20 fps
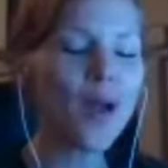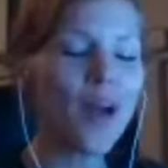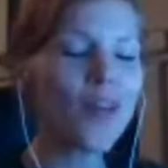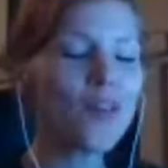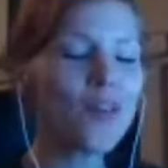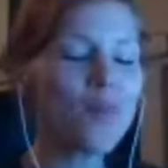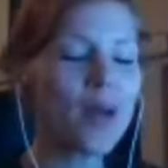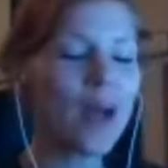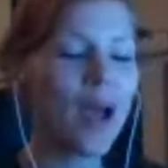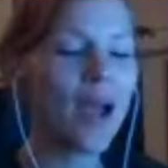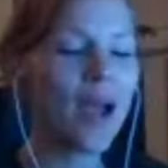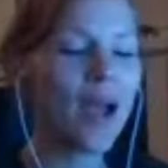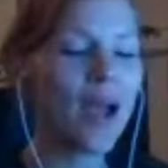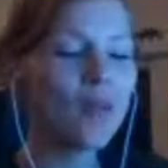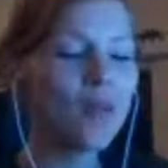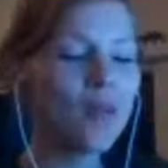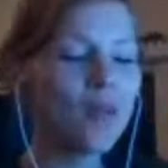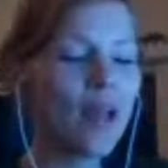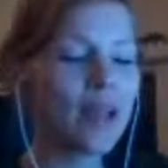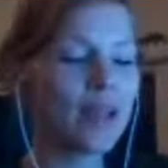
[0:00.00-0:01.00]
but I'm
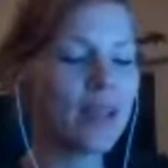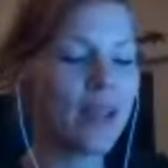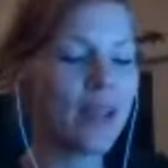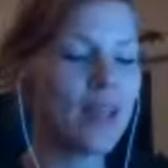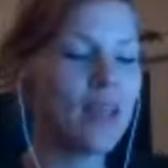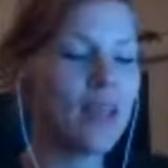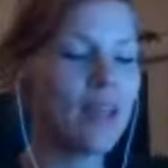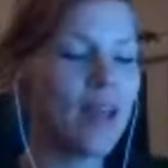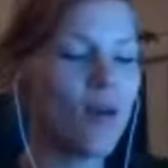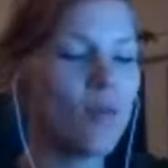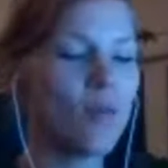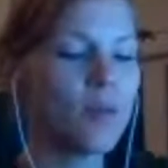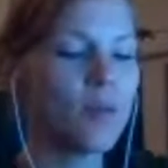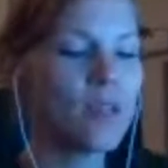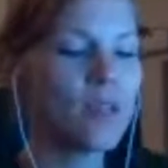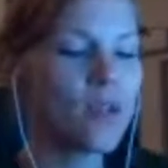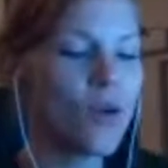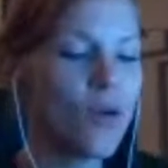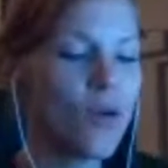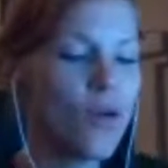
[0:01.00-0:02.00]
like, I think that would be
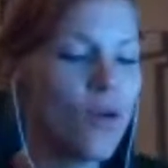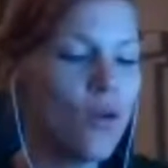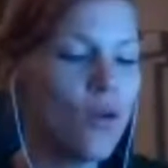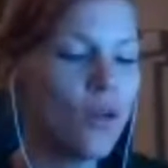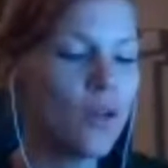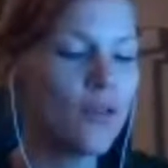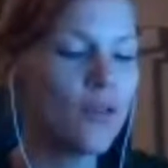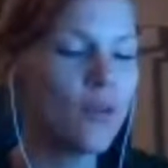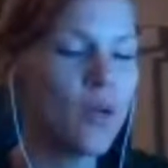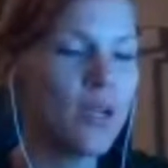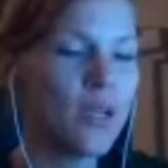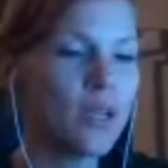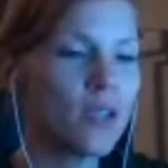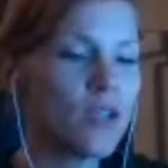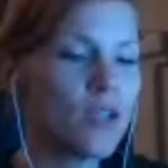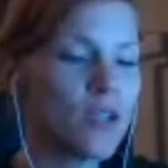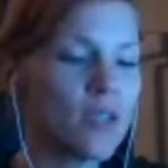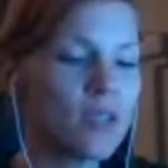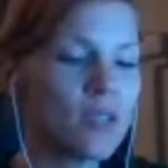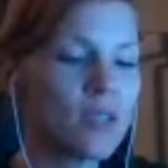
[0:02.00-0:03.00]
so cool if we could
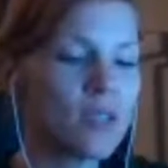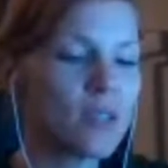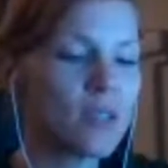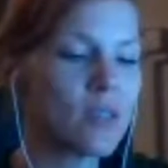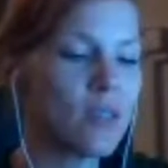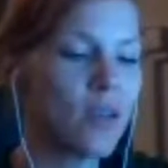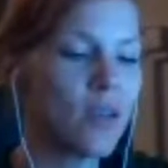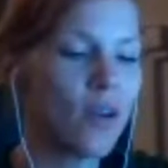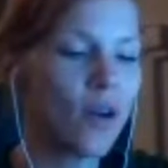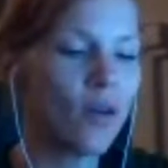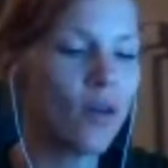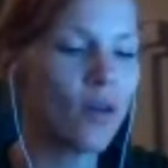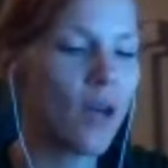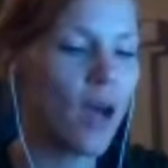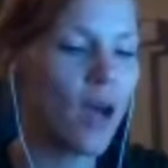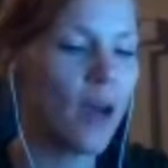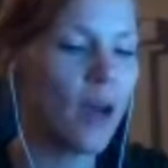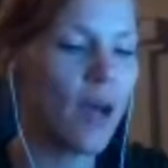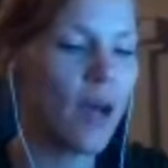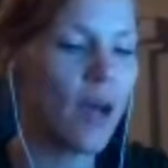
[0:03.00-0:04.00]
just,
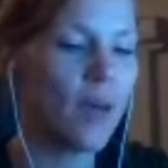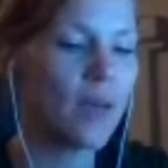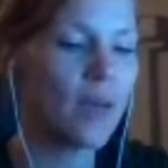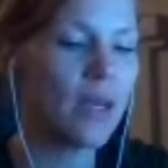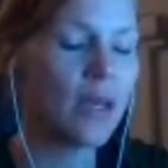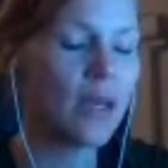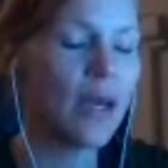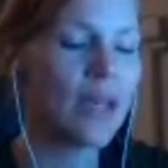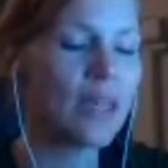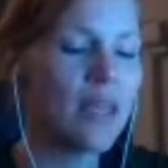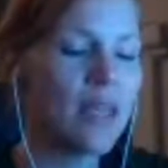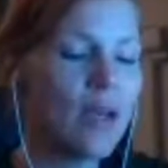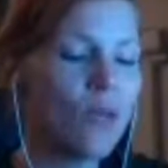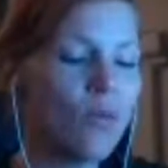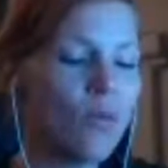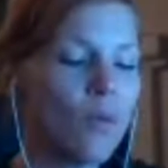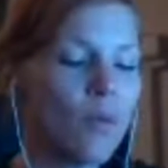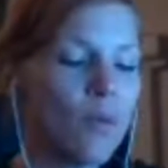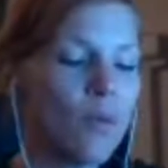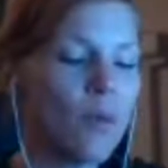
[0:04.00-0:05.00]
not. I mean, I think
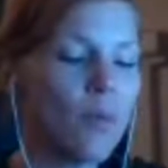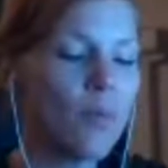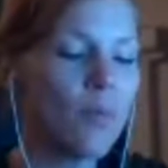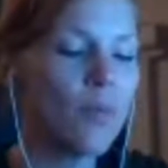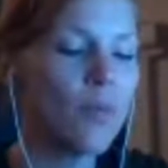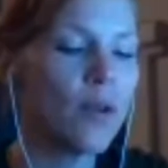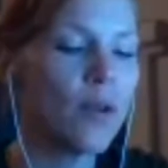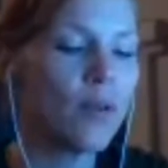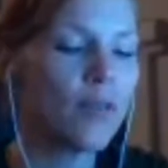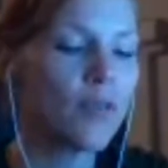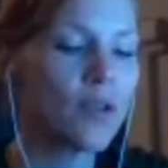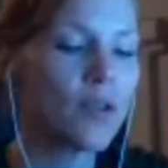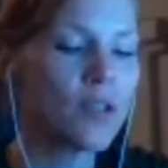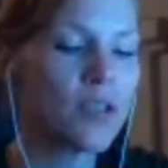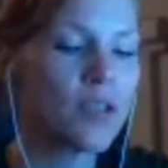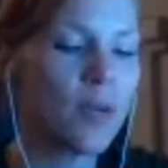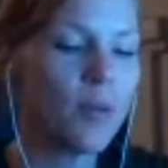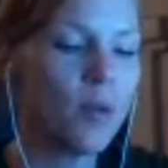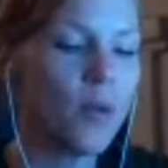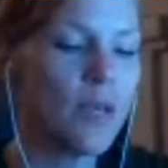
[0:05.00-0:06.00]
the first couple
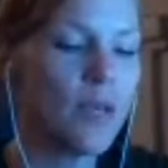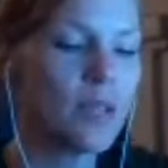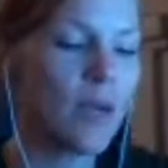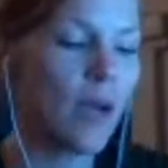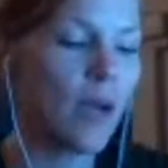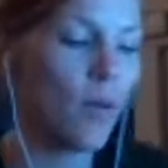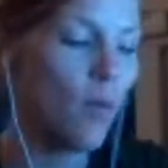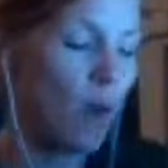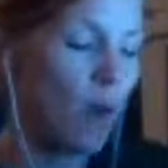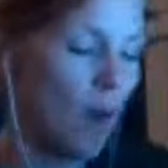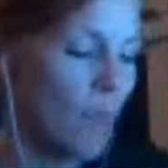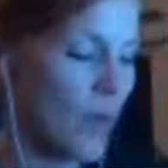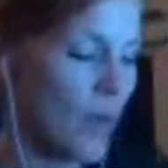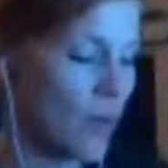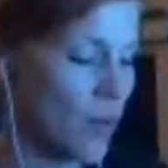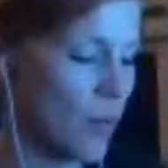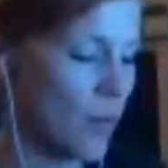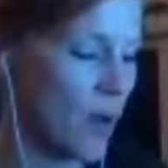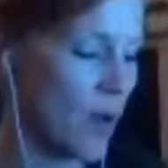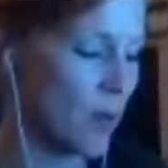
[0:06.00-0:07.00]
of weeks, I bet they're
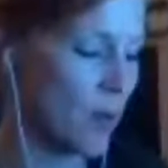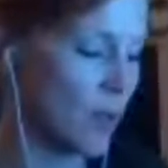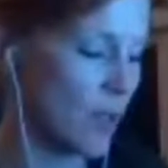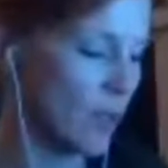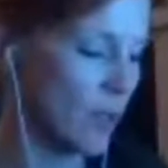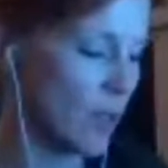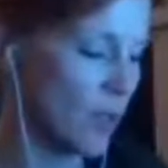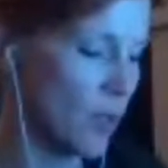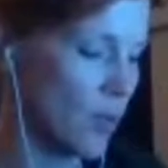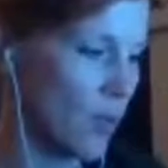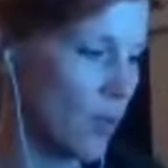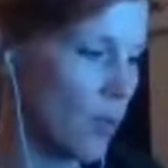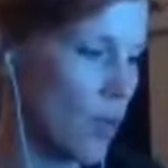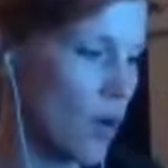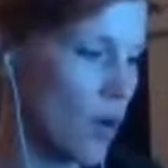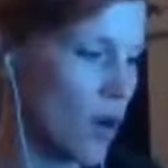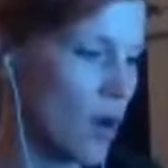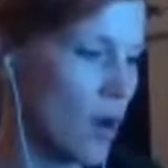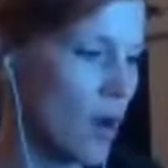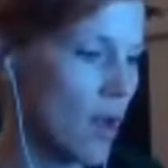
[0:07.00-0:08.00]
probably a little bit more
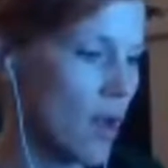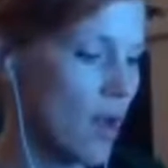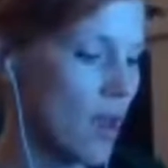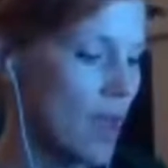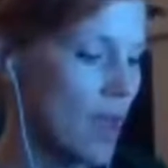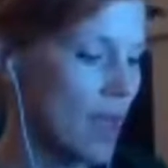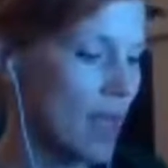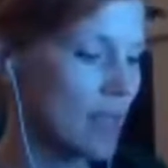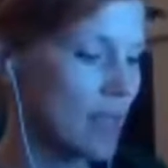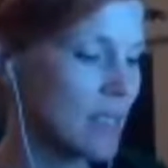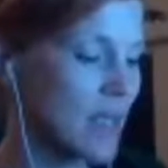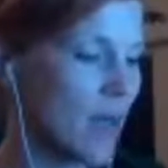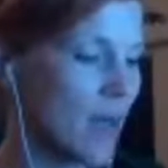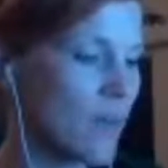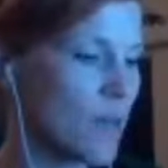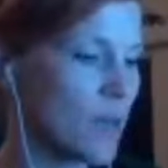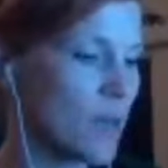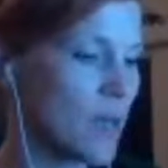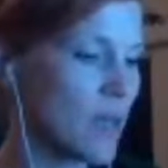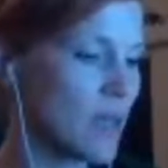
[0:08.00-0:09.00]
in depth
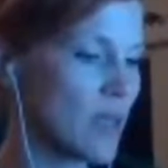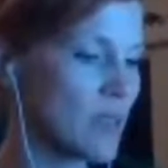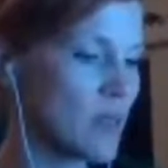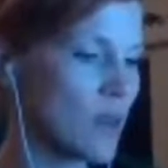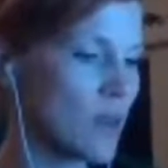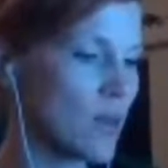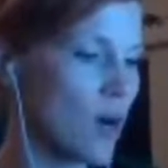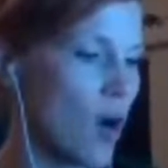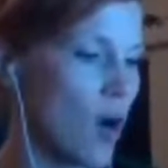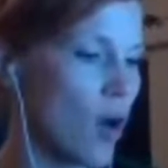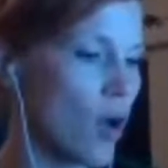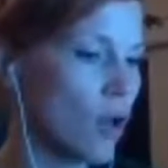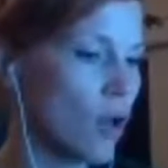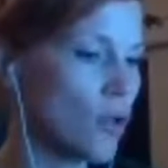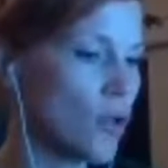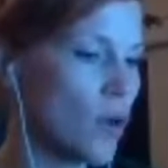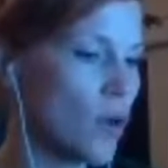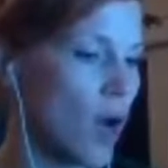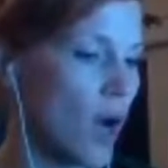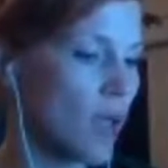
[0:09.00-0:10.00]
because they're all new
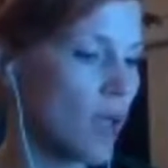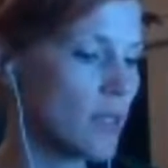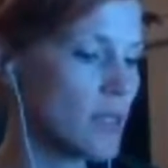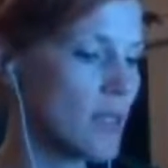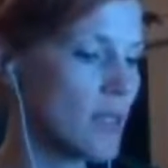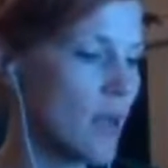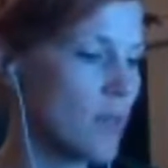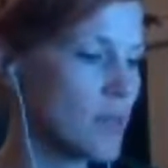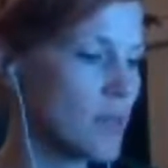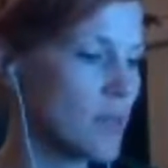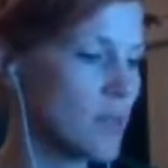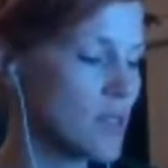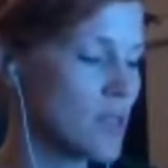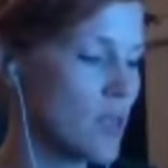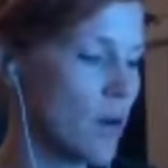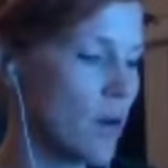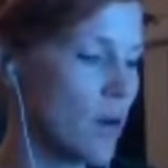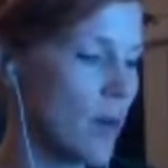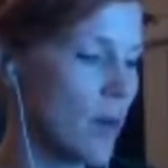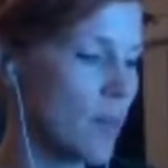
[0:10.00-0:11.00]
concepts, and so
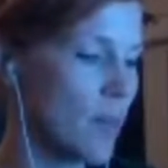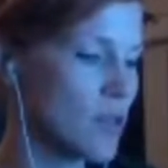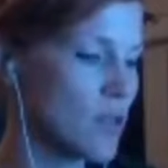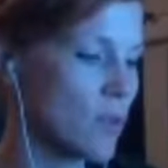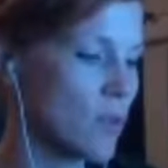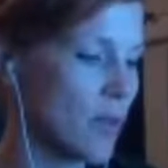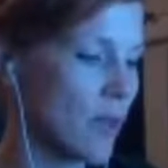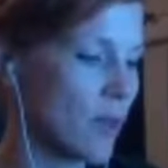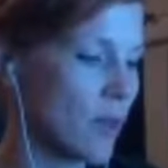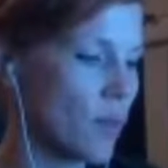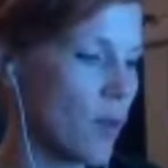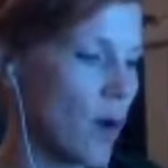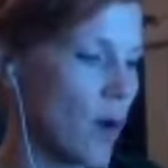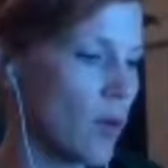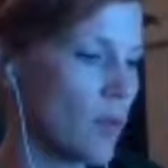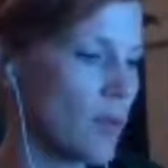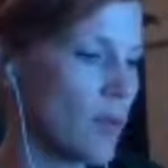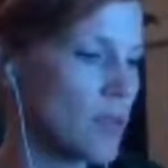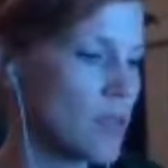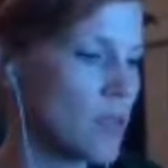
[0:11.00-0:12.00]
I'm assuming that it'd
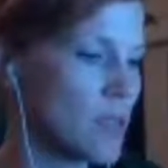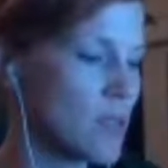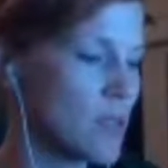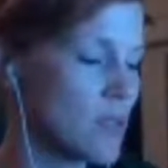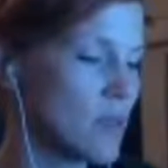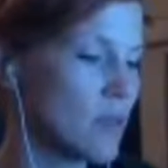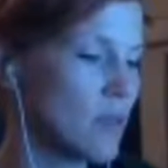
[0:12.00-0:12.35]
probably be just,